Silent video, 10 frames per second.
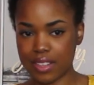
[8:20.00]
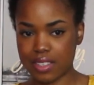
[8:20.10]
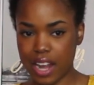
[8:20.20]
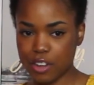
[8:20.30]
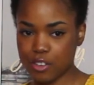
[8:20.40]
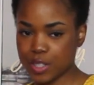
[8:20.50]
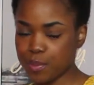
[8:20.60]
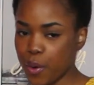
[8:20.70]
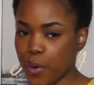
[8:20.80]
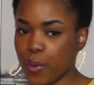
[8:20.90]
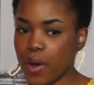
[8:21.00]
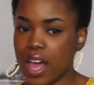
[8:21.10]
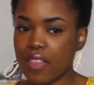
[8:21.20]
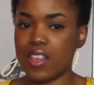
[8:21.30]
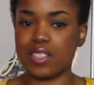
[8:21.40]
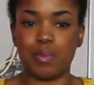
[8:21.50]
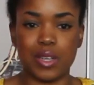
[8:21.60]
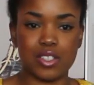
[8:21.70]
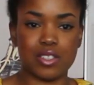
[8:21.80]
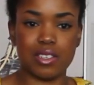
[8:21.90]
that's an extra small that's
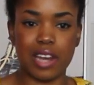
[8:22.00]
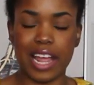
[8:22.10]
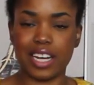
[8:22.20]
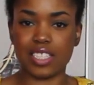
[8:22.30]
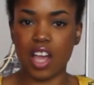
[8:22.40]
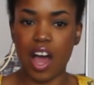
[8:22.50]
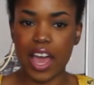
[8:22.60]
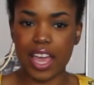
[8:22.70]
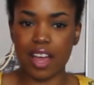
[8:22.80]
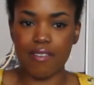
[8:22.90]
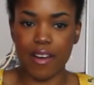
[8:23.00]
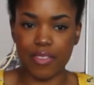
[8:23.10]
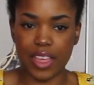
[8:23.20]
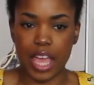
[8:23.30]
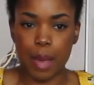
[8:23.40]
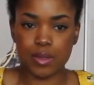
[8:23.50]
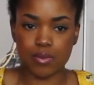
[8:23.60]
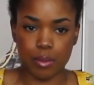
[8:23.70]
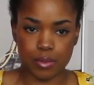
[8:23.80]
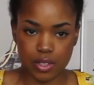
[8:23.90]
been like tight around the
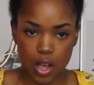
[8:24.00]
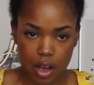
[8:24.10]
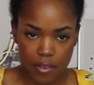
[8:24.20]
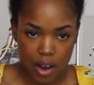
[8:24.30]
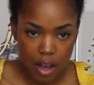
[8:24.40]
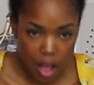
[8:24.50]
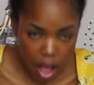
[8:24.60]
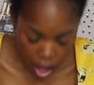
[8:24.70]
hips from Zara.